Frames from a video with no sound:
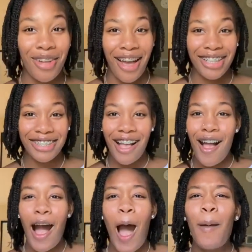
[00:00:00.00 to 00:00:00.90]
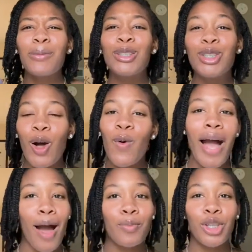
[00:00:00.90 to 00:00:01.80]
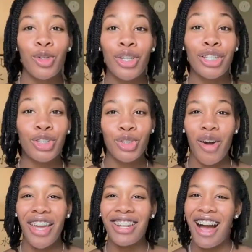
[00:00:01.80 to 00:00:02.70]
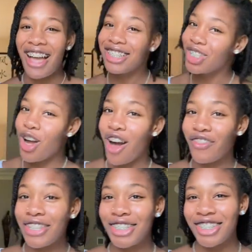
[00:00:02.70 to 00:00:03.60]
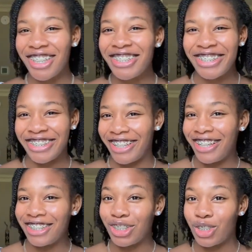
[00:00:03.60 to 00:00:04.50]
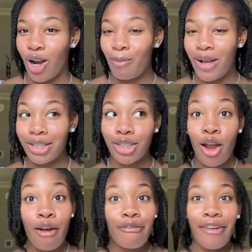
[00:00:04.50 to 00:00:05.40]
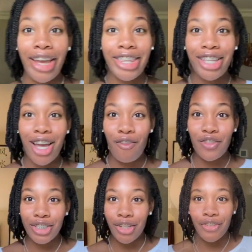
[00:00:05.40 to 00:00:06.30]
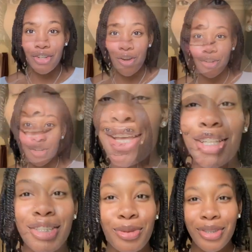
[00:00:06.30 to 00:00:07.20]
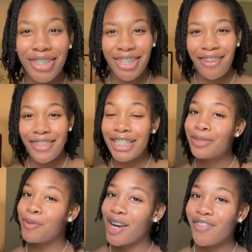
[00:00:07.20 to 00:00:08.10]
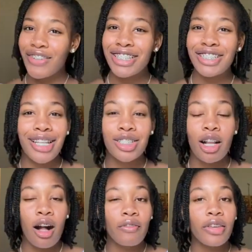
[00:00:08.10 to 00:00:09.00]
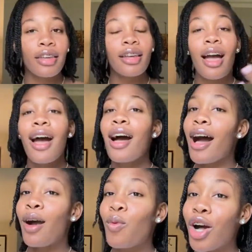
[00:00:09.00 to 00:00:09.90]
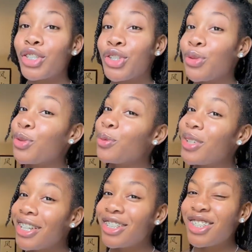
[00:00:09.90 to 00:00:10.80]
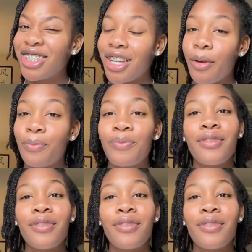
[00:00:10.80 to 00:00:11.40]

guys, I'm so happy you can enjoy an iced coffee just as good as Starbucks right in the comforts of your own home. To achieve this perfect iced coffee, I walked you through each step.